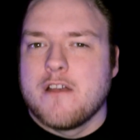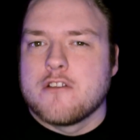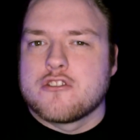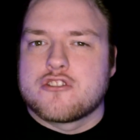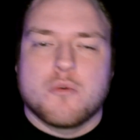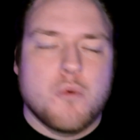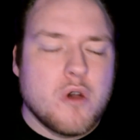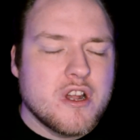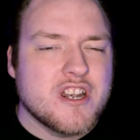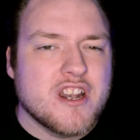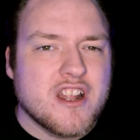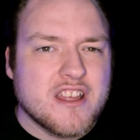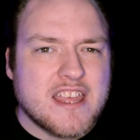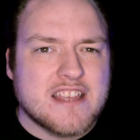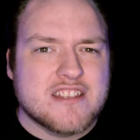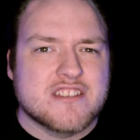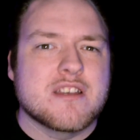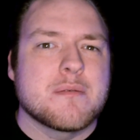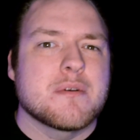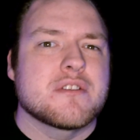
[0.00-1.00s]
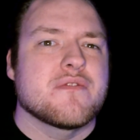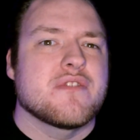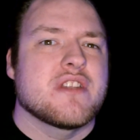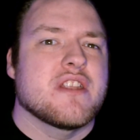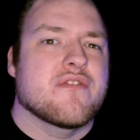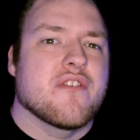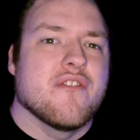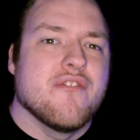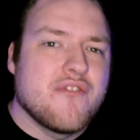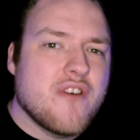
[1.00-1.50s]
So why did I get so much of a
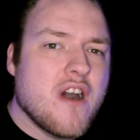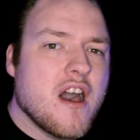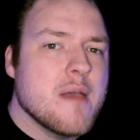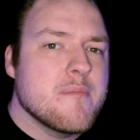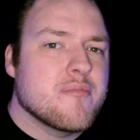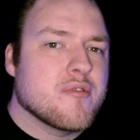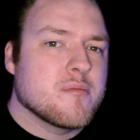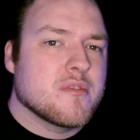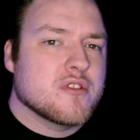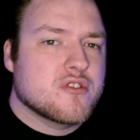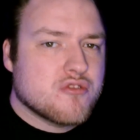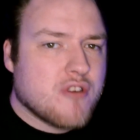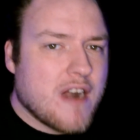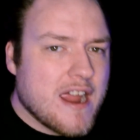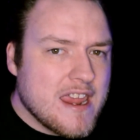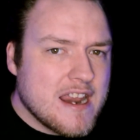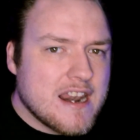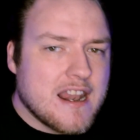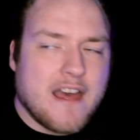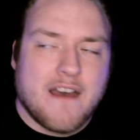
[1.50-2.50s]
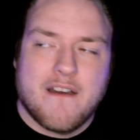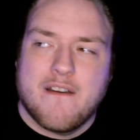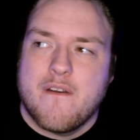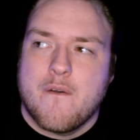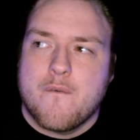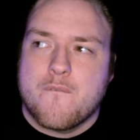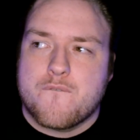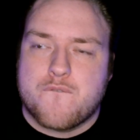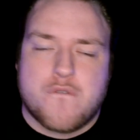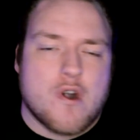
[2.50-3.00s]
different vibe from the trailer
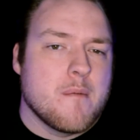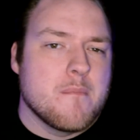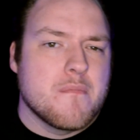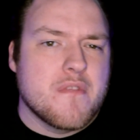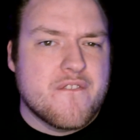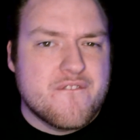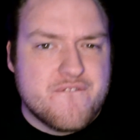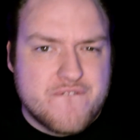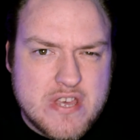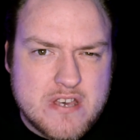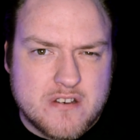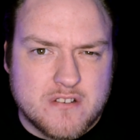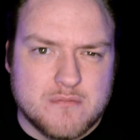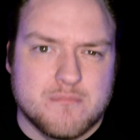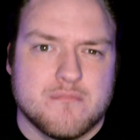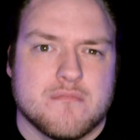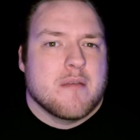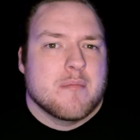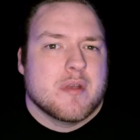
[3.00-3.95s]
from the film?